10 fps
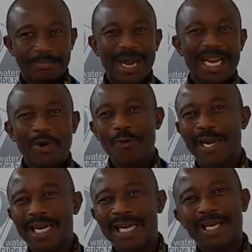Back home
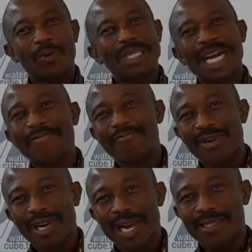in Ghana, what I have
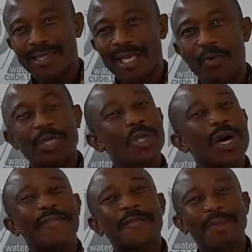realized is that we do
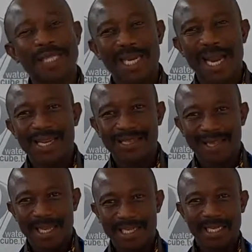not have
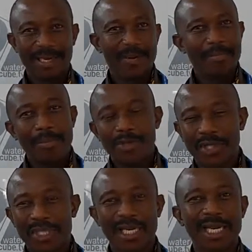specialized desk.
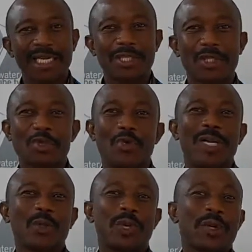Most journalists do
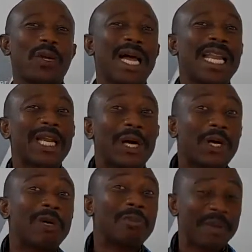what we call an
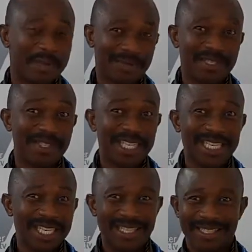all-purpose
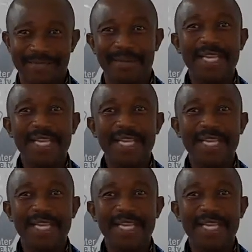journalism.